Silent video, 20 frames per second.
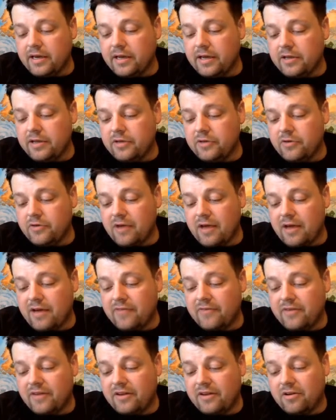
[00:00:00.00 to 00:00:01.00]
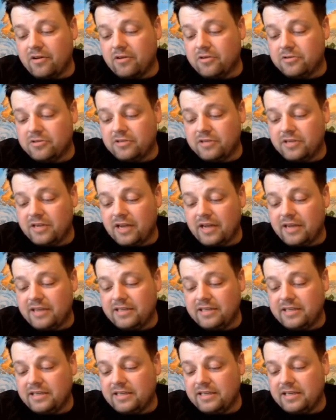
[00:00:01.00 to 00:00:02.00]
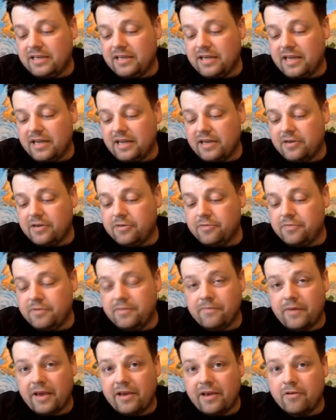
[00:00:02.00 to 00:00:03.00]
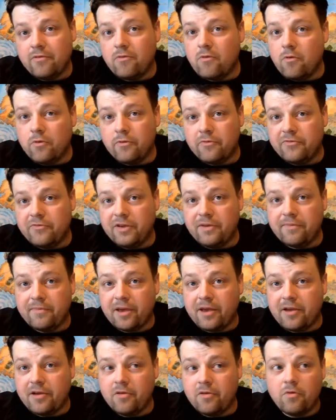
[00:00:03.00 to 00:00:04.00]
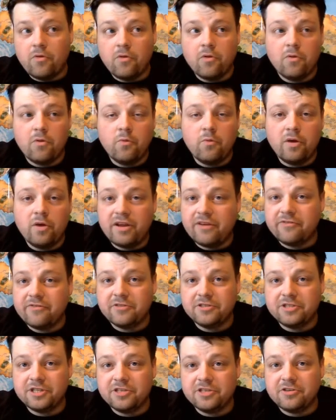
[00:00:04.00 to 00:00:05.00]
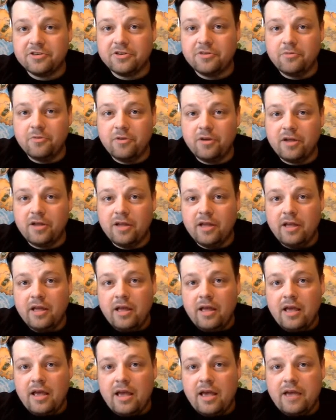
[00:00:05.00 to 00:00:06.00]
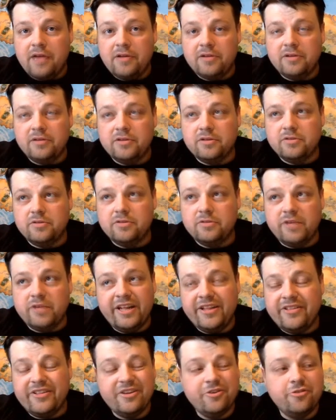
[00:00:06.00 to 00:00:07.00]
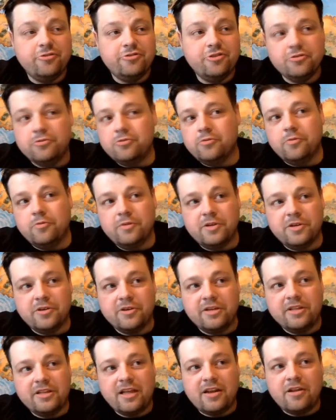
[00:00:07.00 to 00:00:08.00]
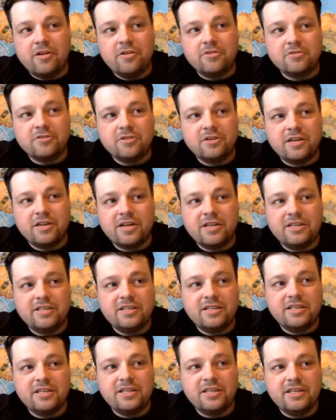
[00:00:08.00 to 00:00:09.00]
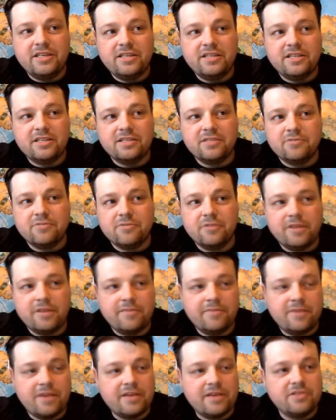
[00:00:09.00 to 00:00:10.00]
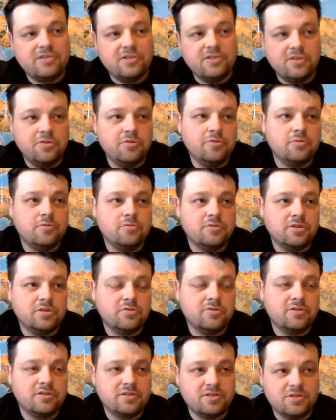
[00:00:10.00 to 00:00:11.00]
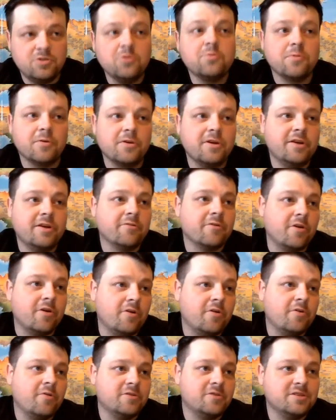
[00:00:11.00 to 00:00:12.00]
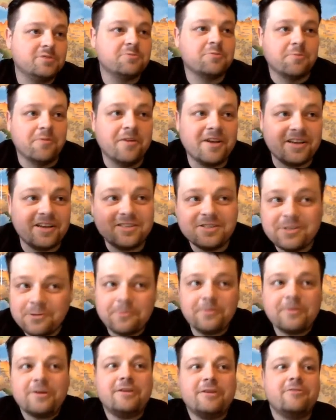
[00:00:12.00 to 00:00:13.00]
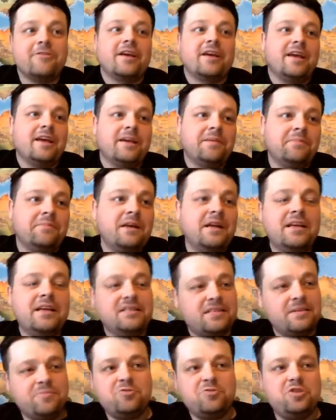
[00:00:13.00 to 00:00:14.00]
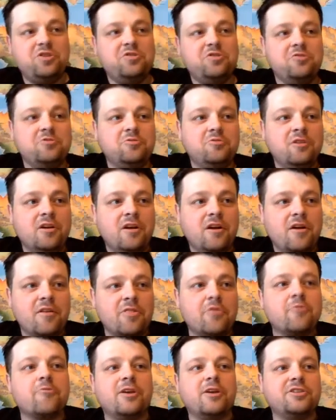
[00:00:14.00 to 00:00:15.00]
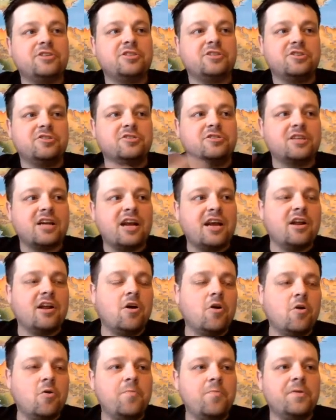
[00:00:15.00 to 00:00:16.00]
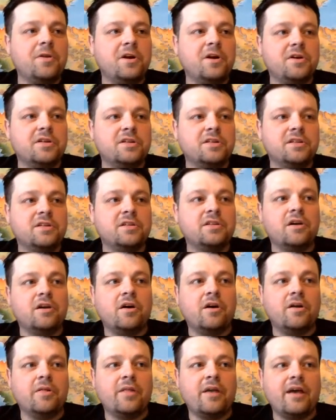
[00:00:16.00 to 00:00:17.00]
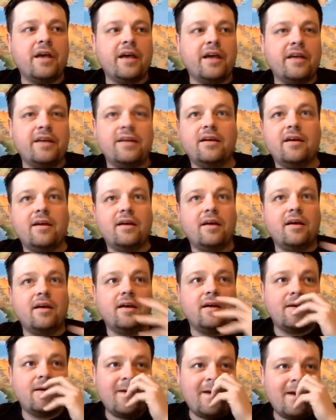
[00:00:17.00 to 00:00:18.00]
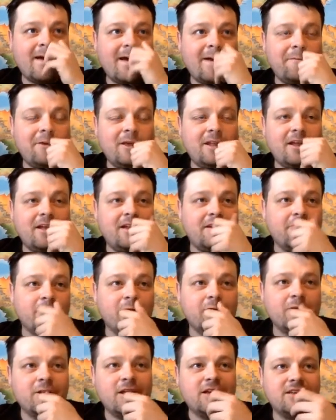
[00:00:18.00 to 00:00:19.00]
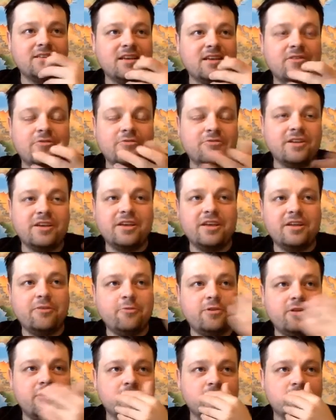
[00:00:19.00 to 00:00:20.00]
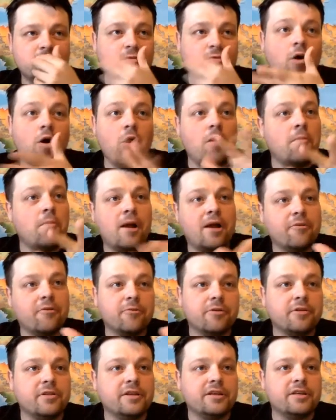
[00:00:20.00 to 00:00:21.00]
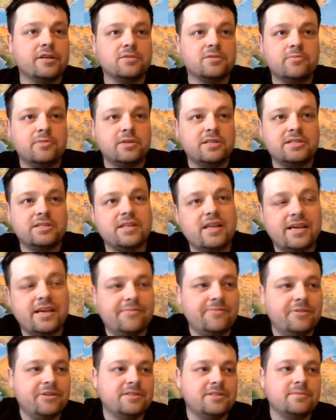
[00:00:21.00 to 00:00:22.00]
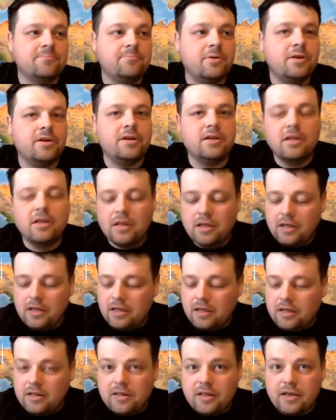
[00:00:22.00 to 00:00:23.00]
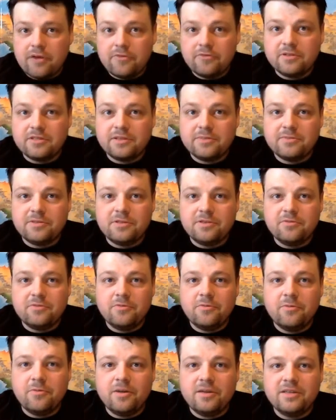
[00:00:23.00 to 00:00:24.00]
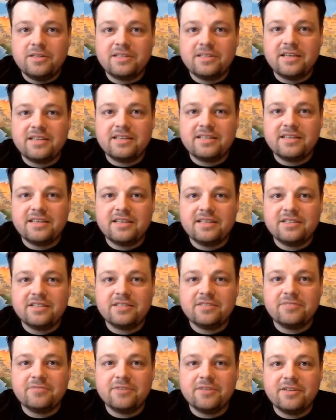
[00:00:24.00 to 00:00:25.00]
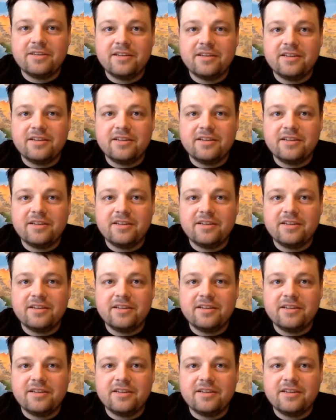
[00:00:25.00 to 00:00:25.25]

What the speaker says: you have an alternate identity, and it could be male or female or whatever gender you want, and anything you do when you're in that alternate identity doesn't relate back to you. So it's superhero. Since we're playing a superhero game, it's up to you. The register is kind of open on that. I realize I don't think anyone knows who All Might really is, what his name is, but that one's up to you. What does that say? Just read it.